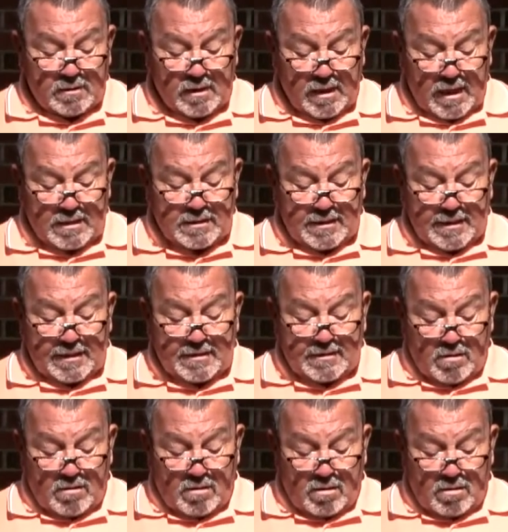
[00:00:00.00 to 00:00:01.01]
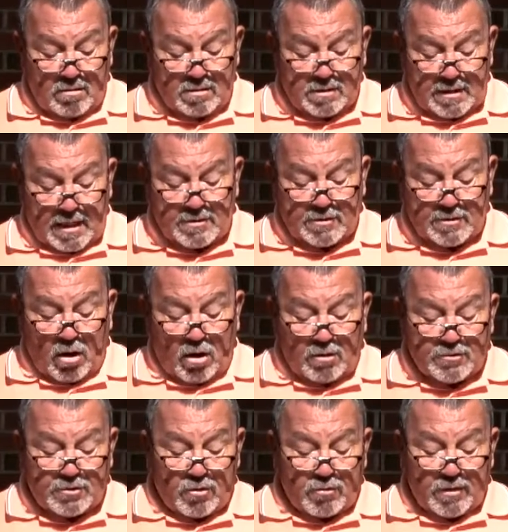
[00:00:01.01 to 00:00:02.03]
As he says
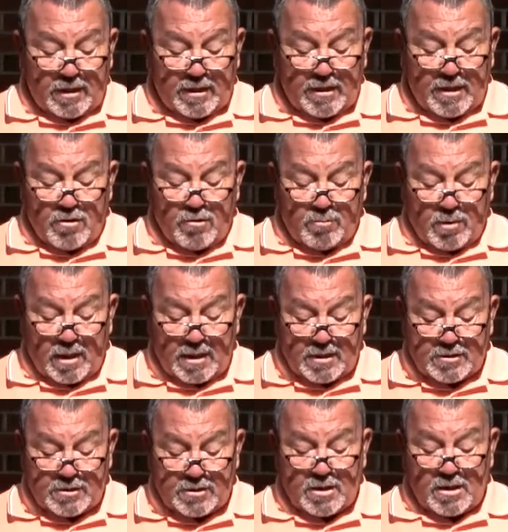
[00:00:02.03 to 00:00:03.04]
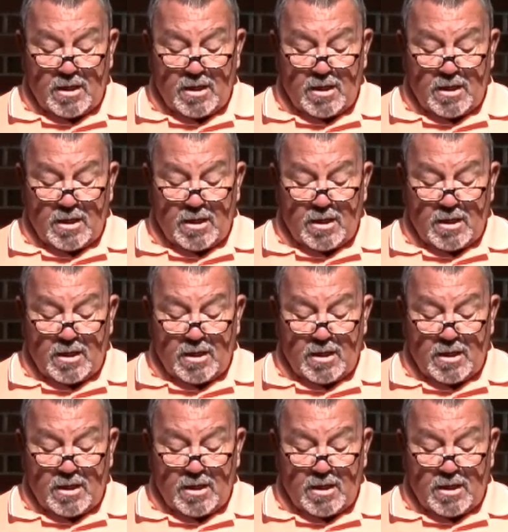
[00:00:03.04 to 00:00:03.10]
also in another place,